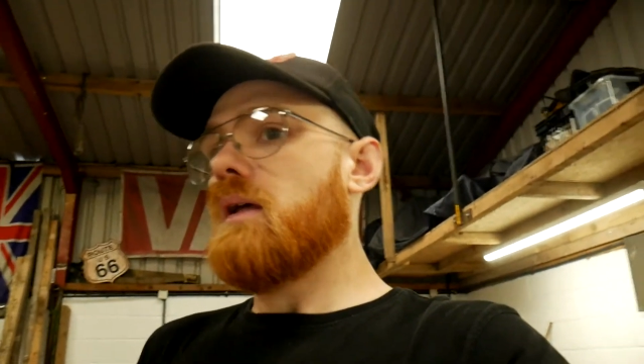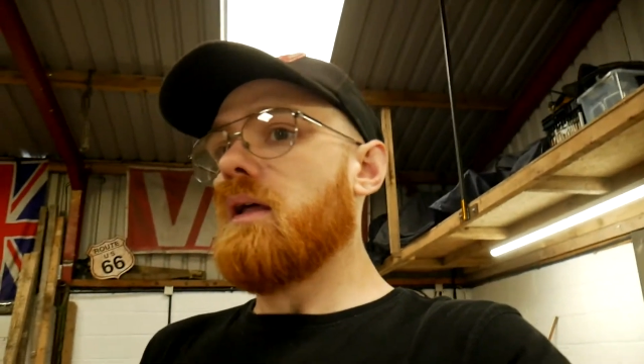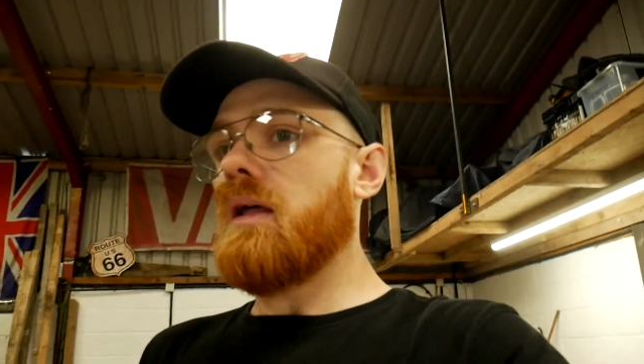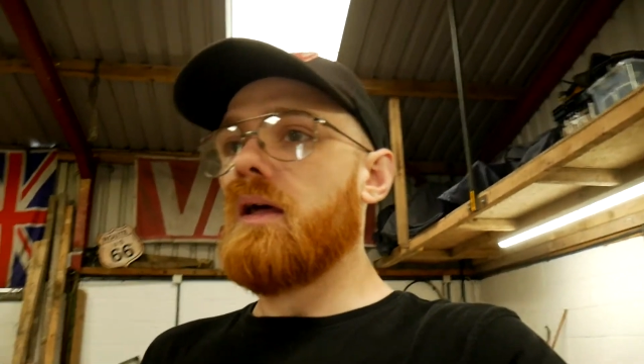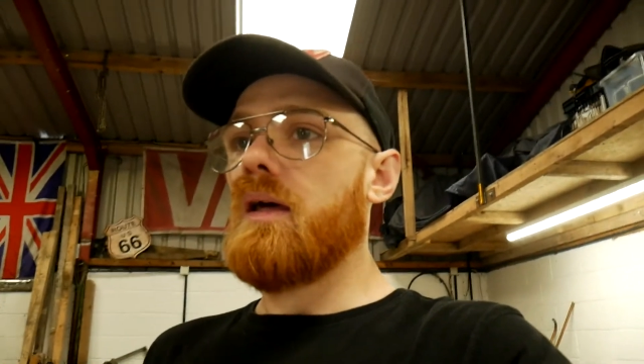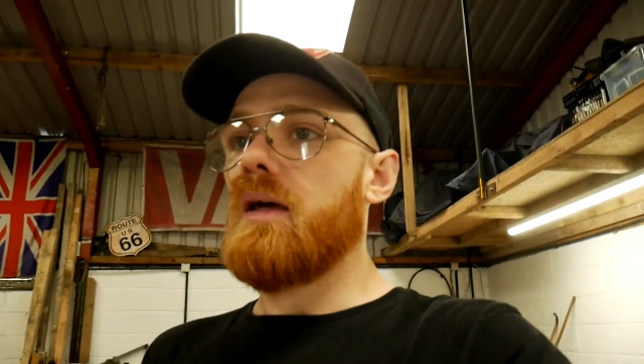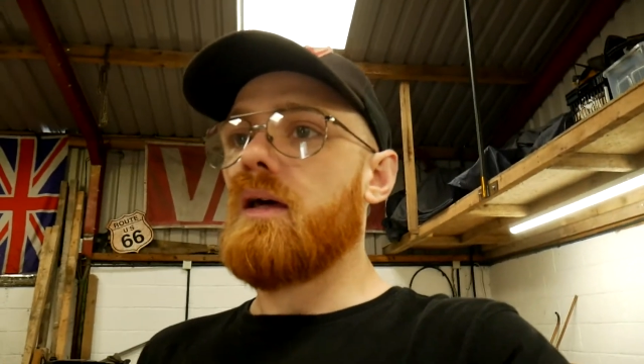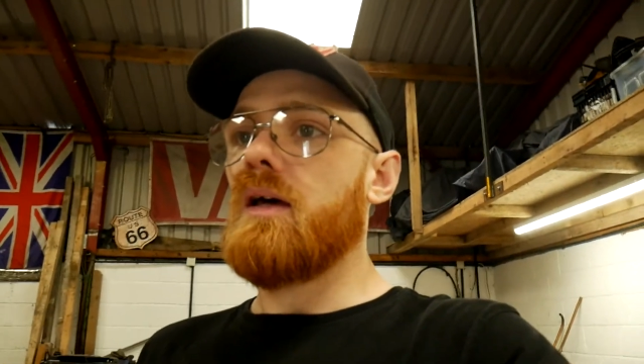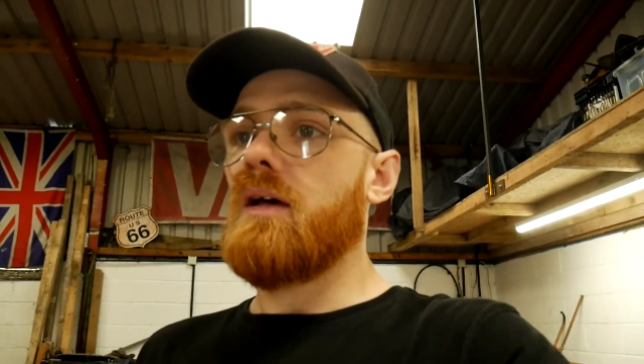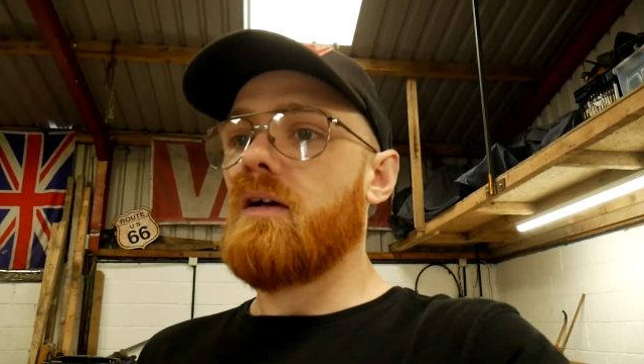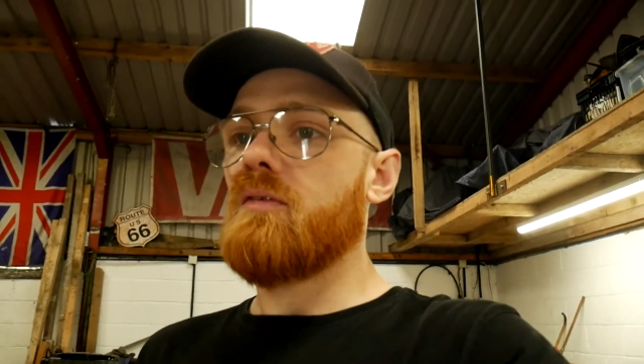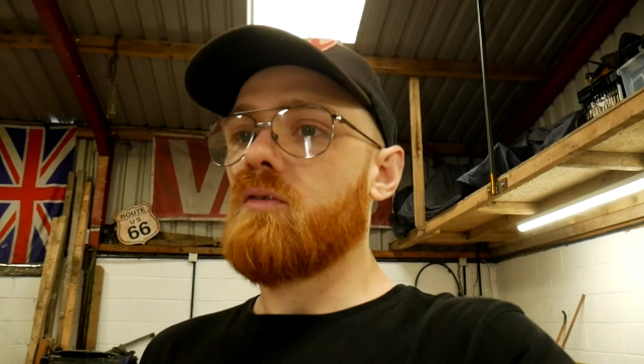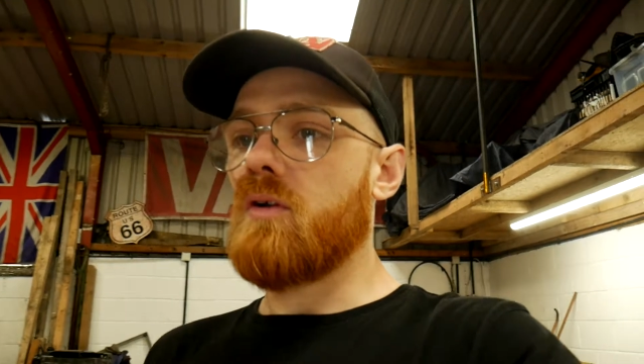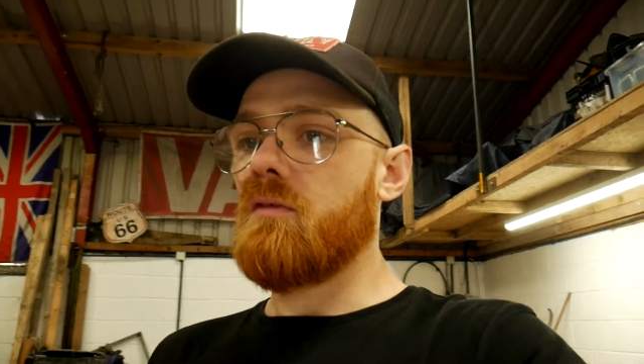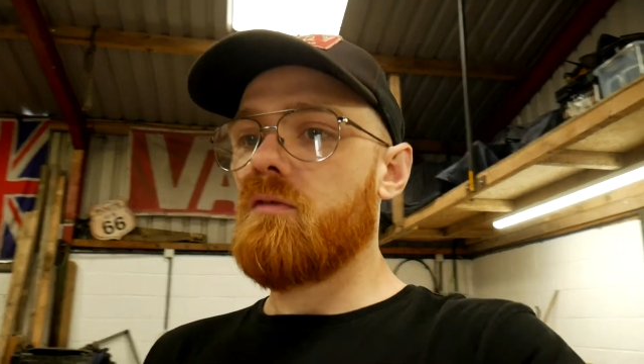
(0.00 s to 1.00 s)

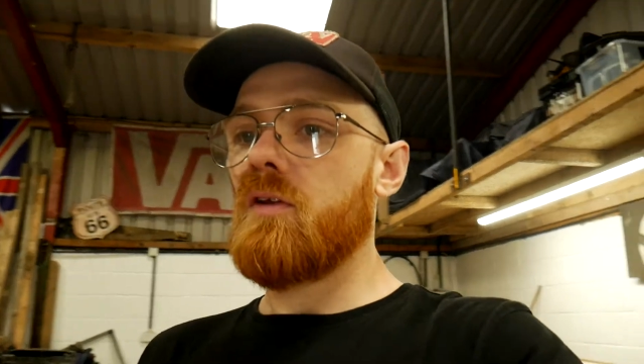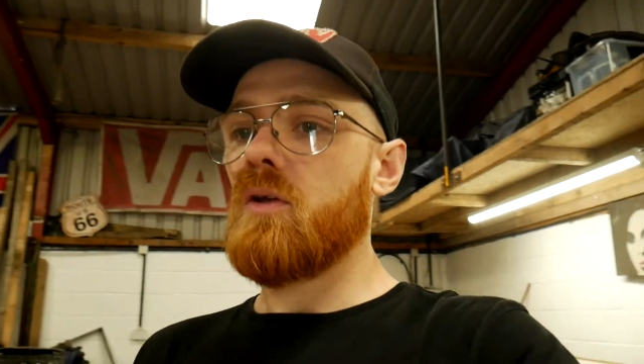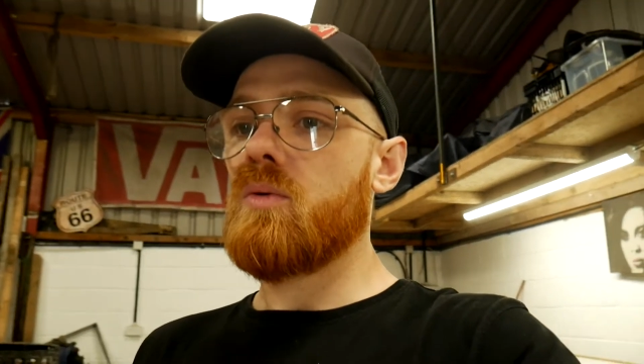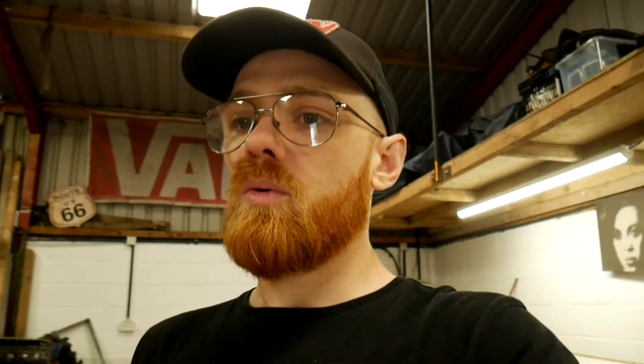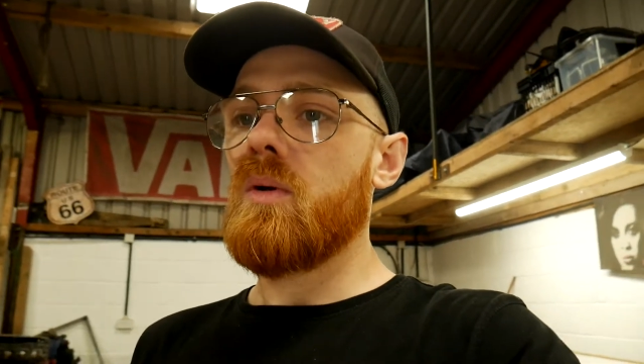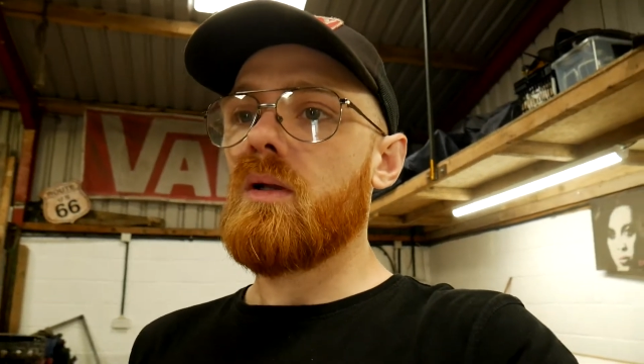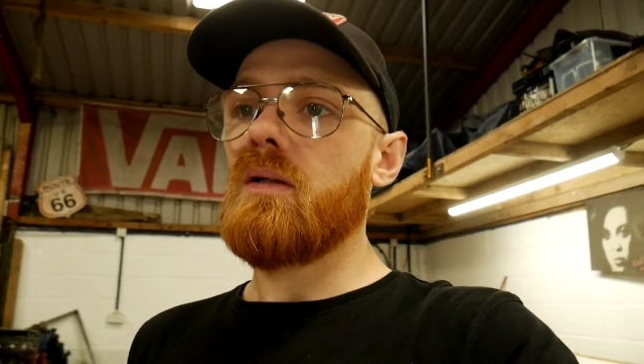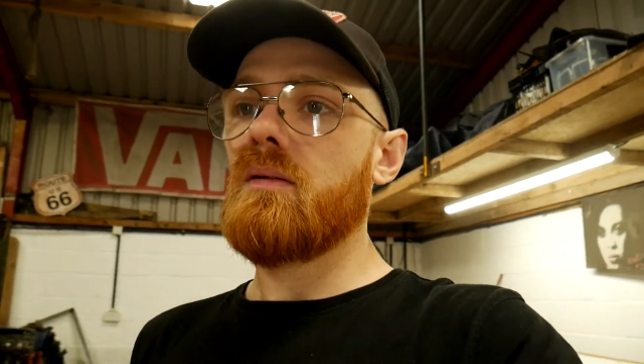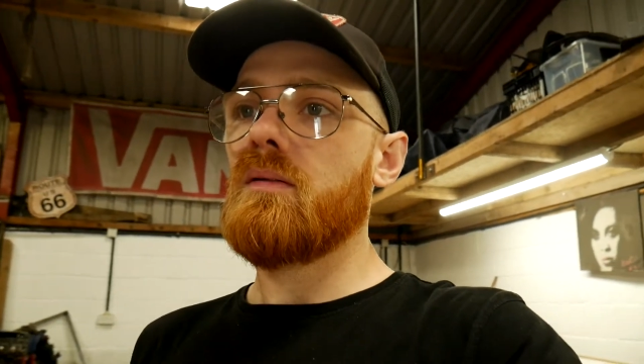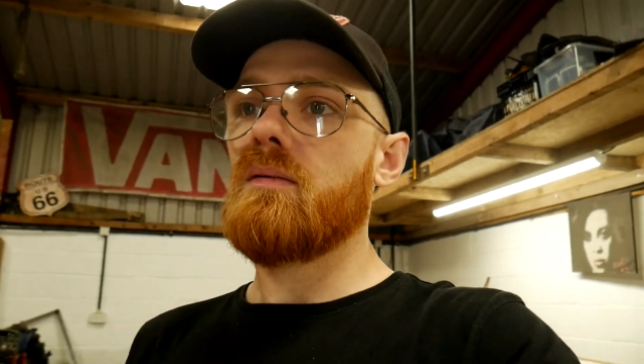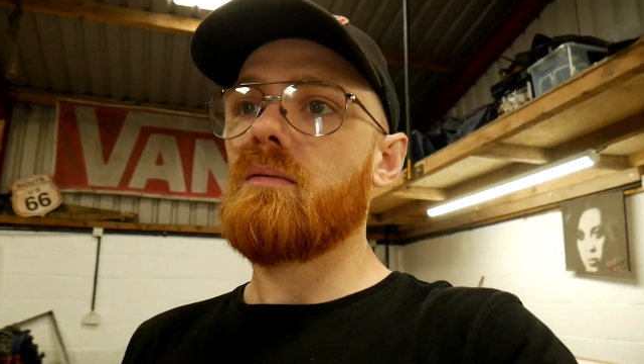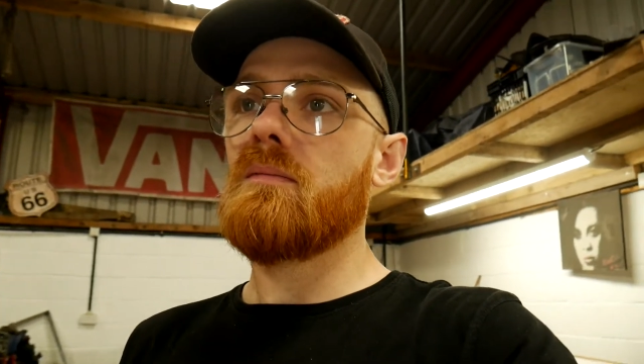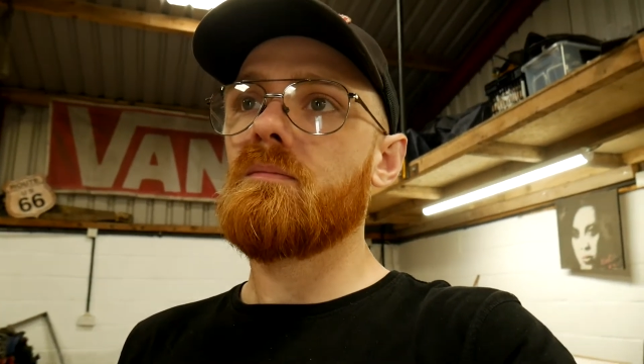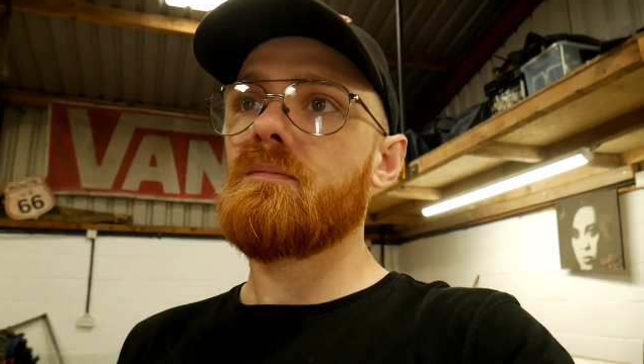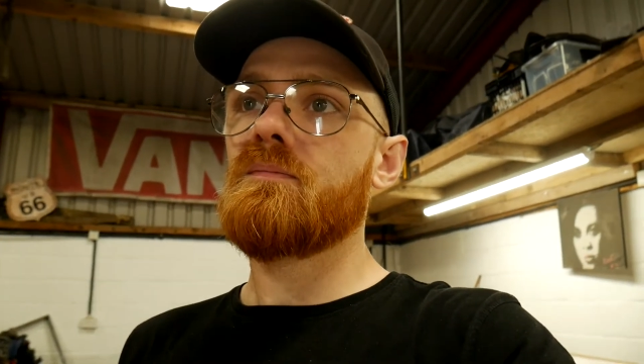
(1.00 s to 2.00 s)
I've got a few
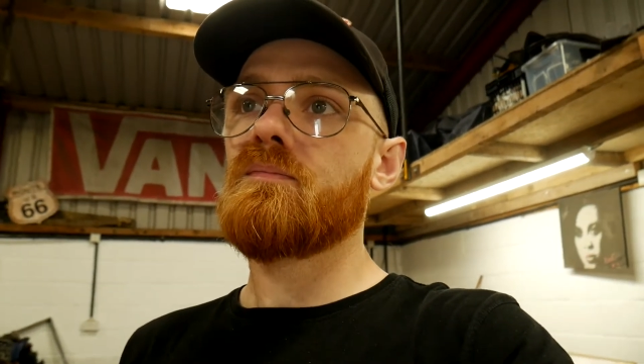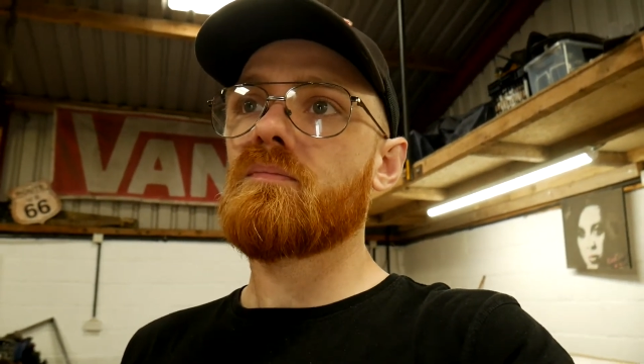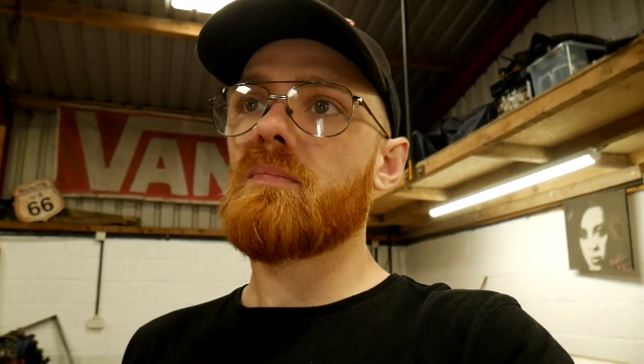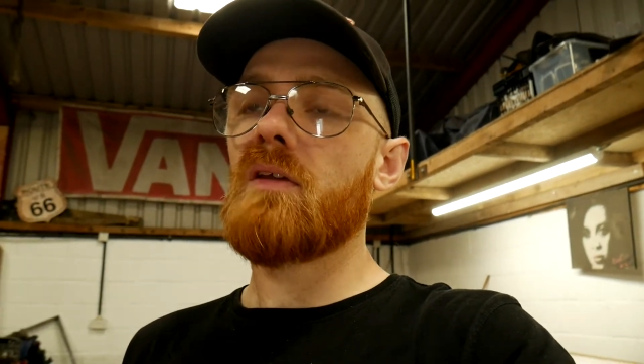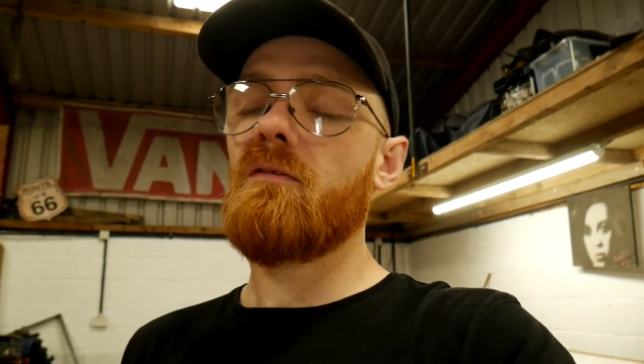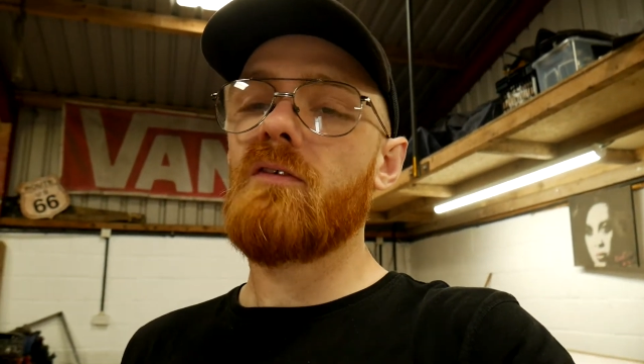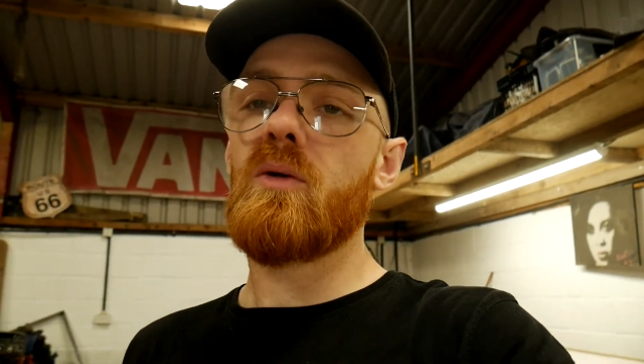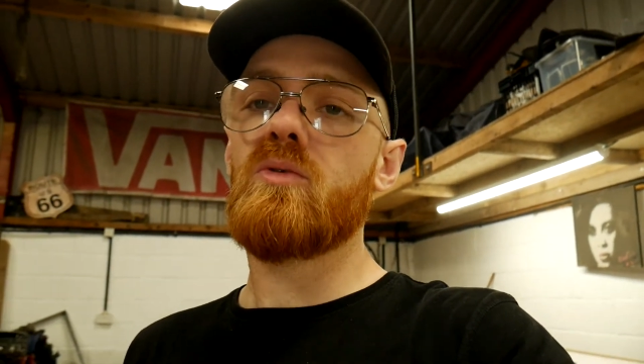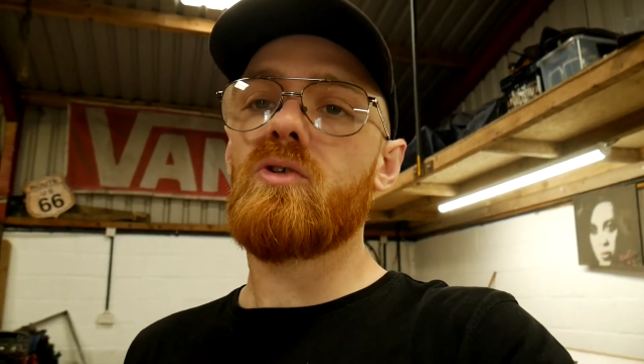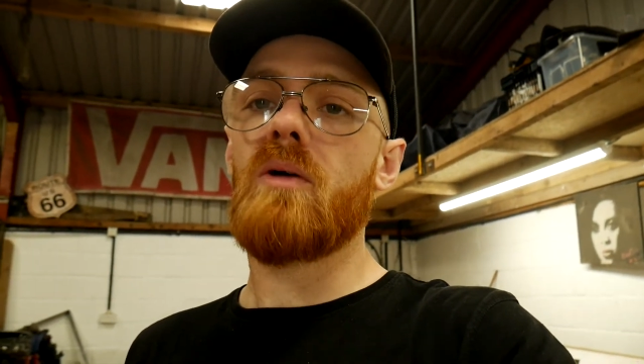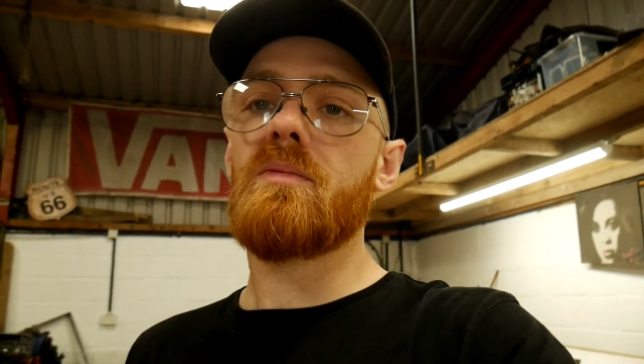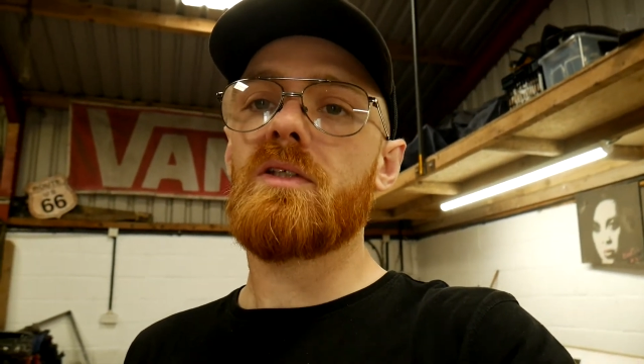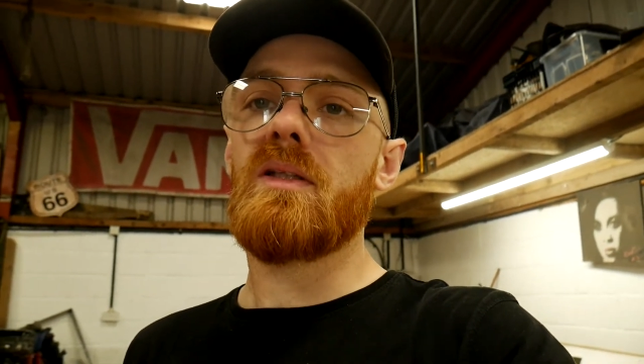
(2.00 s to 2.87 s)
jobs